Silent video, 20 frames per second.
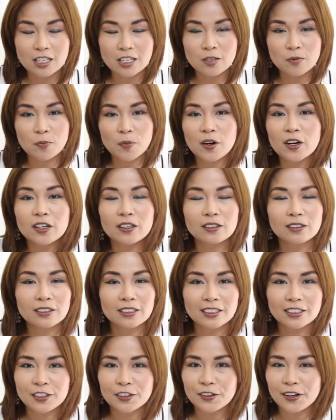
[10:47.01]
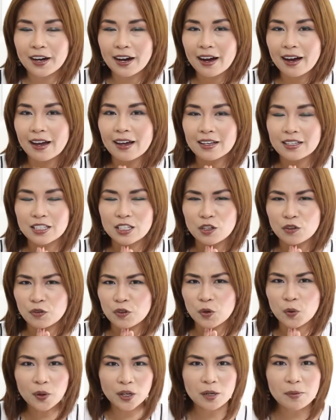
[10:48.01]
sparkle in your eyes,
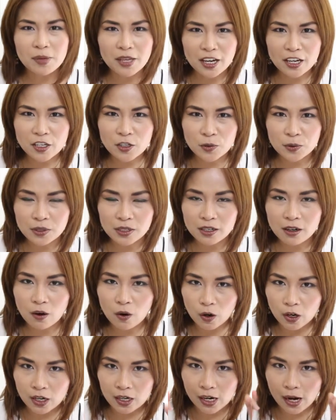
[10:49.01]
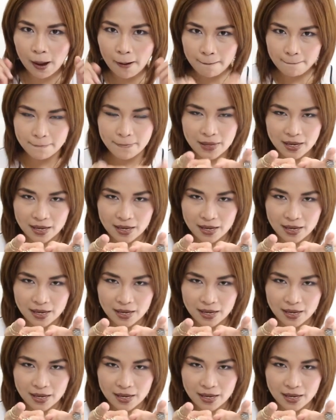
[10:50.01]
if you want to be a unicorn,